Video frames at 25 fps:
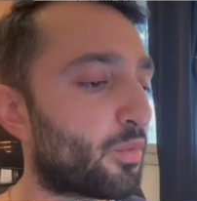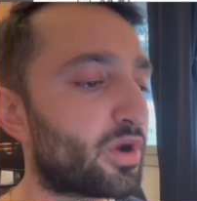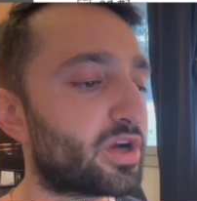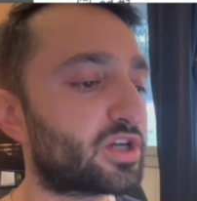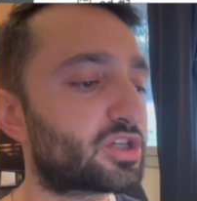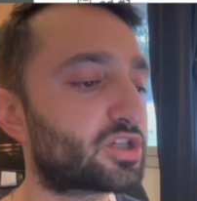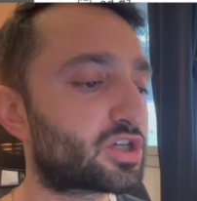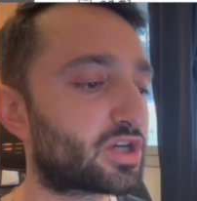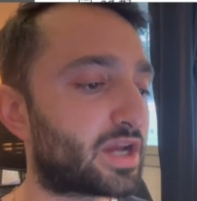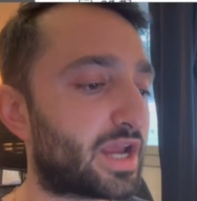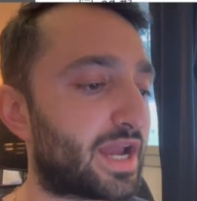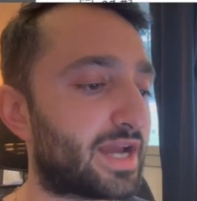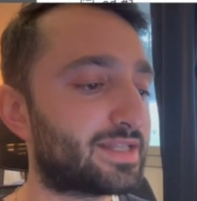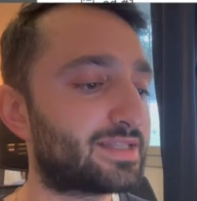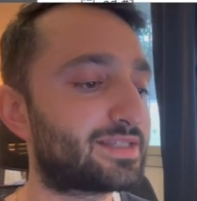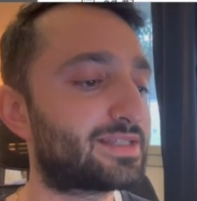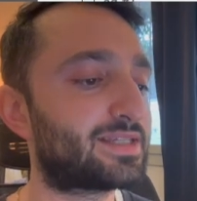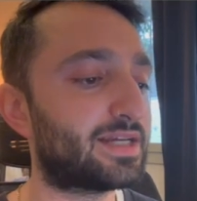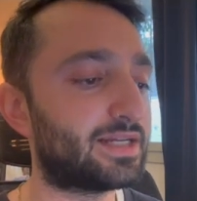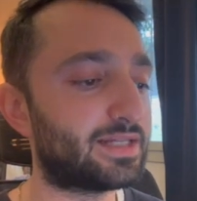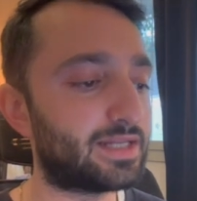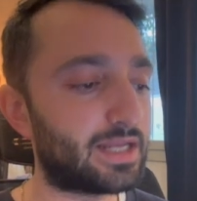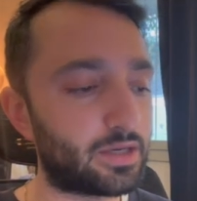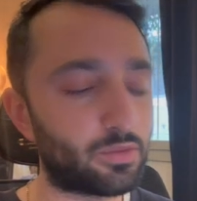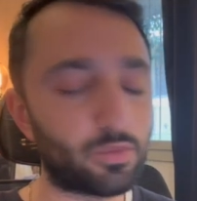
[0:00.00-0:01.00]
which ad
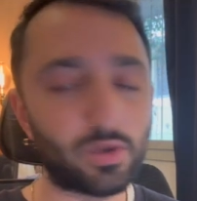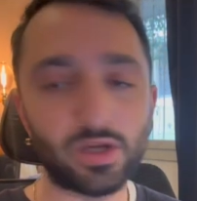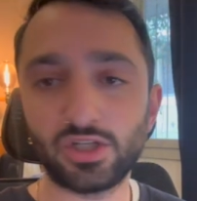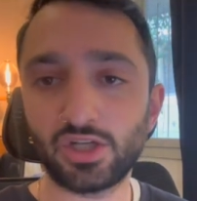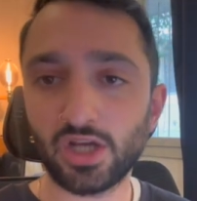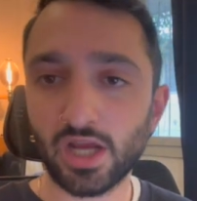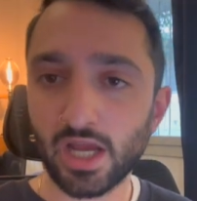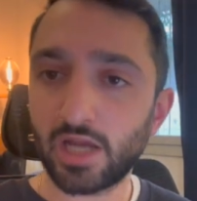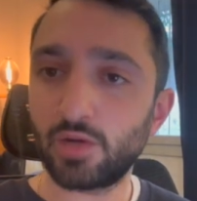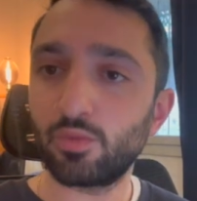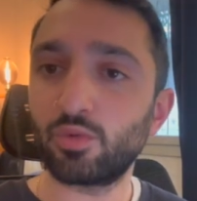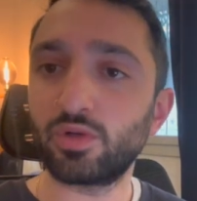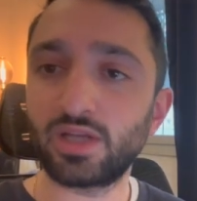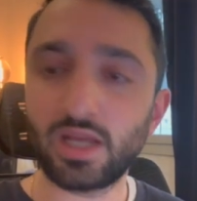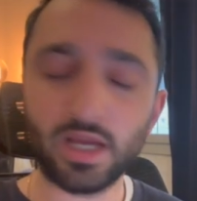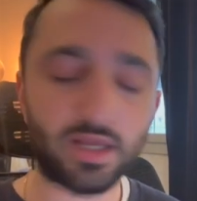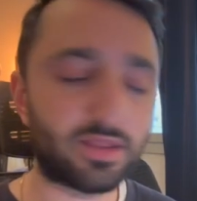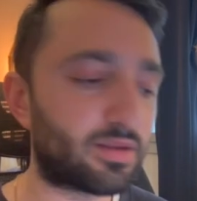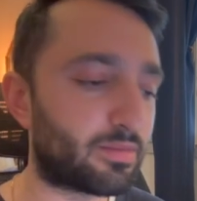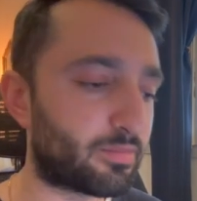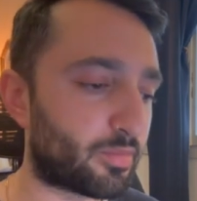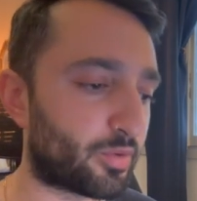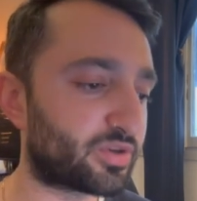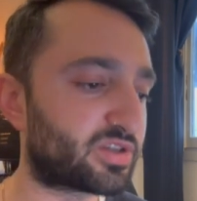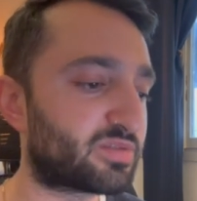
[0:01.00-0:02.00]
set and which ad would
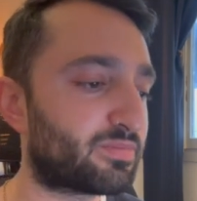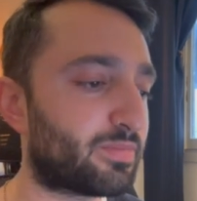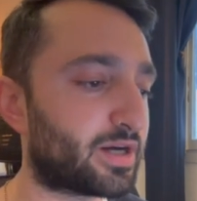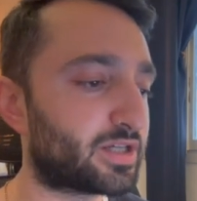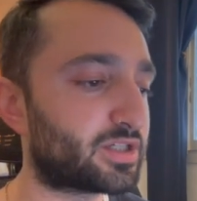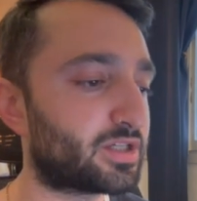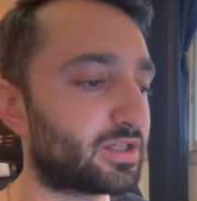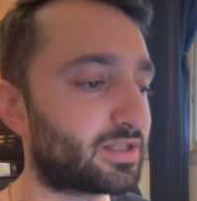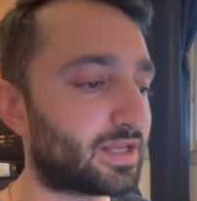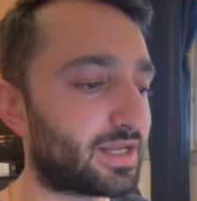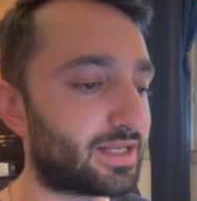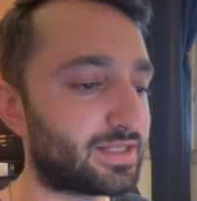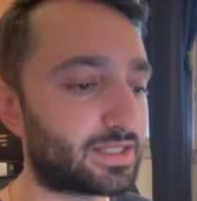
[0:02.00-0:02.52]
get the most budget